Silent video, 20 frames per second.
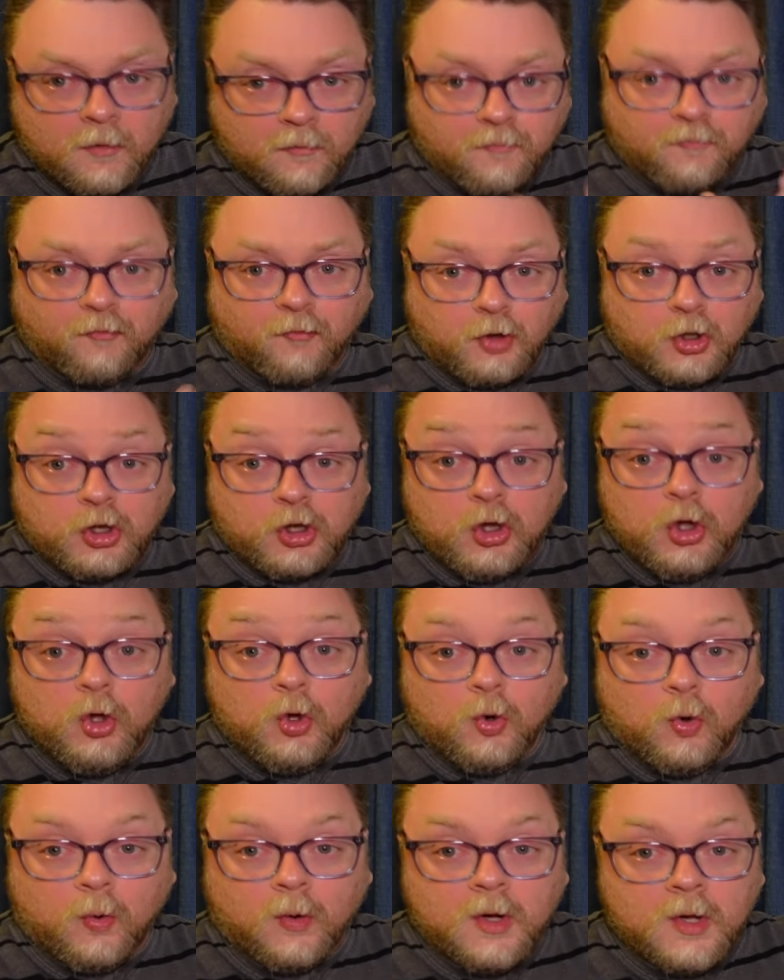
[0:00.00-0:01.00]
For
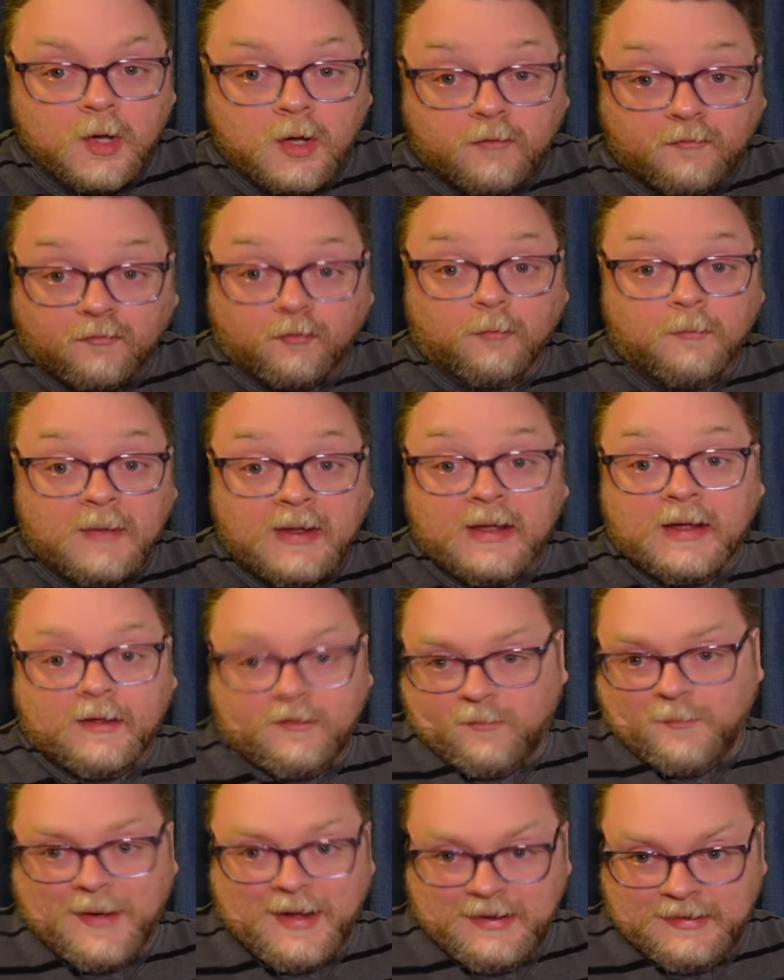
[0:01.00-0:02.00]
you, for me,
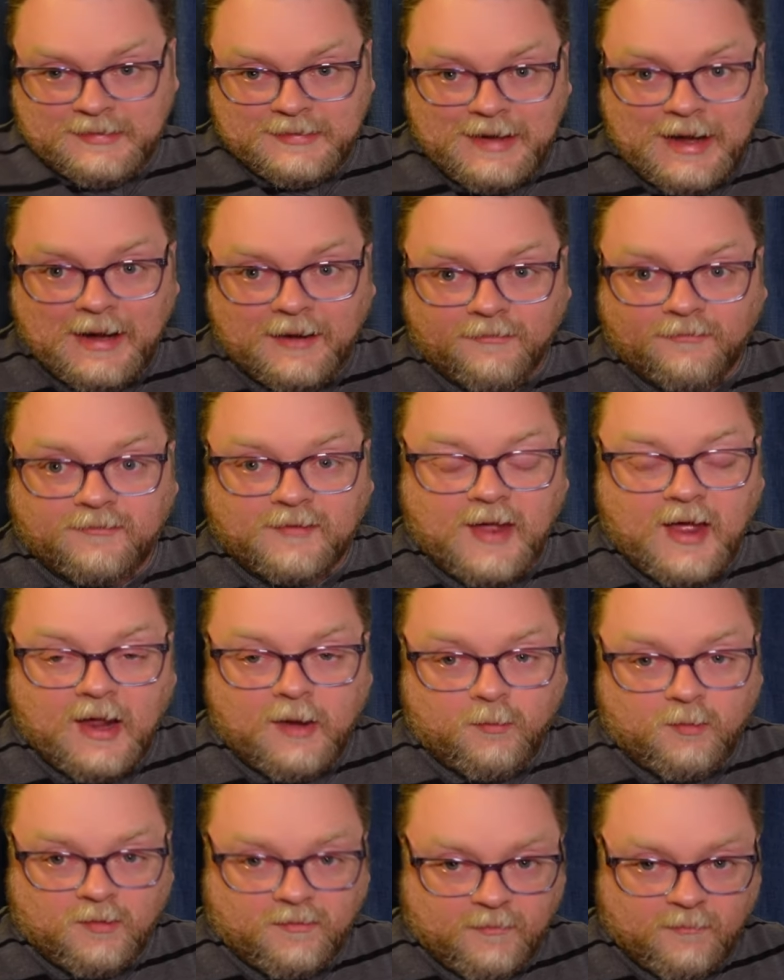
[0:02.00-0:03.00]
it's by a day's
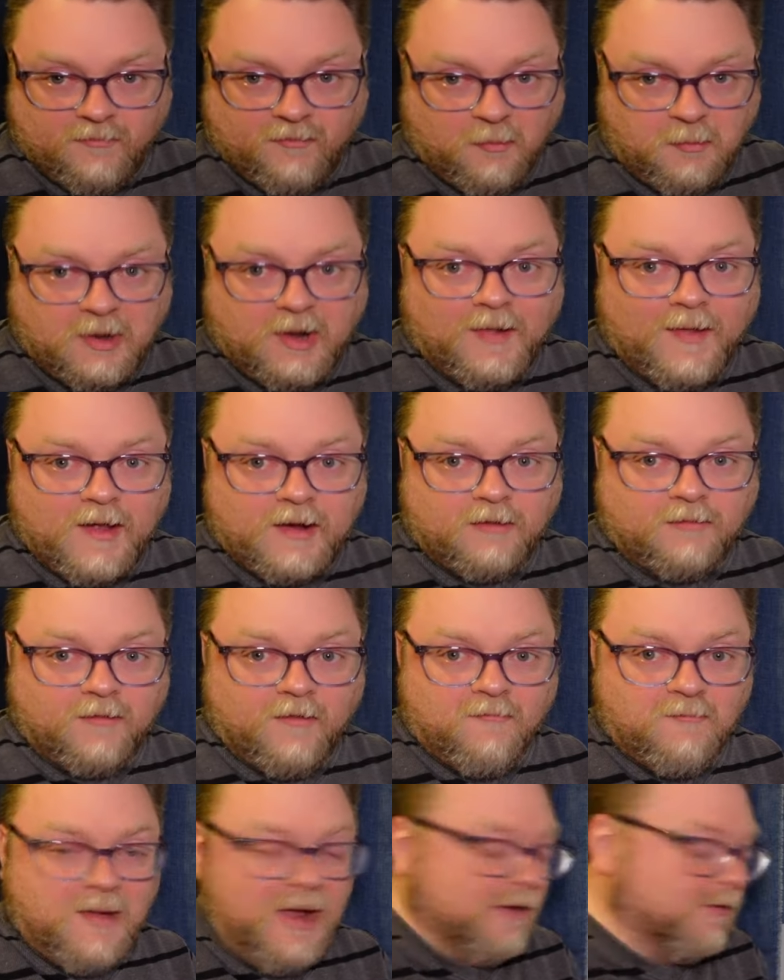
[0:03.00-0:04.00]
time because I'm filming a lot of
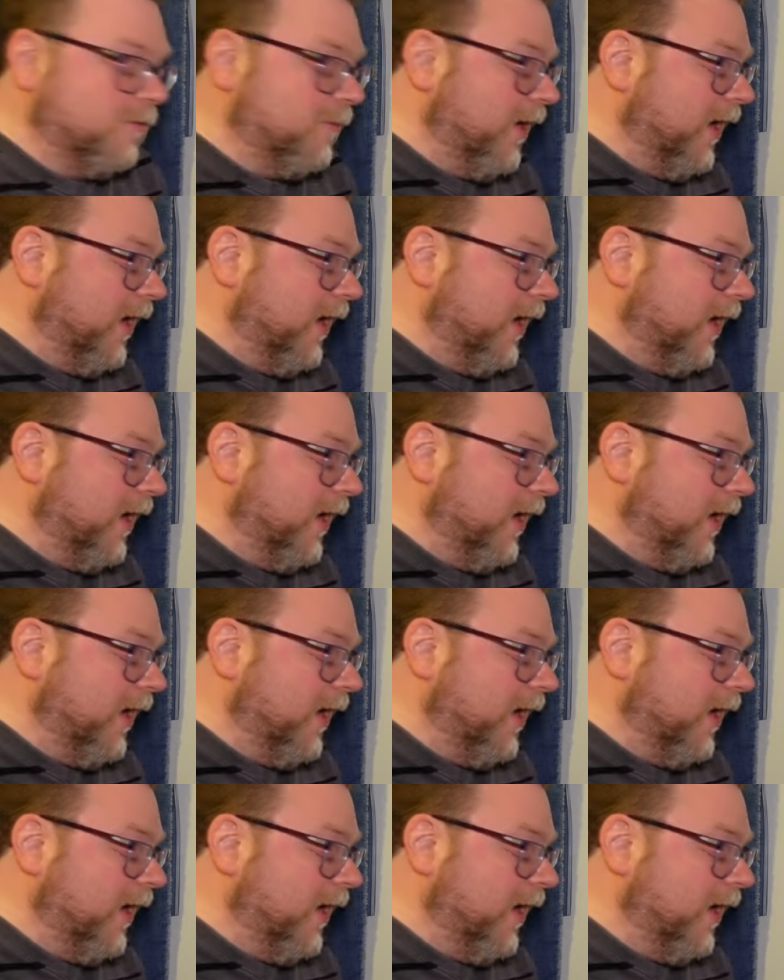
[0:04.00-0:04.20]
stuff back to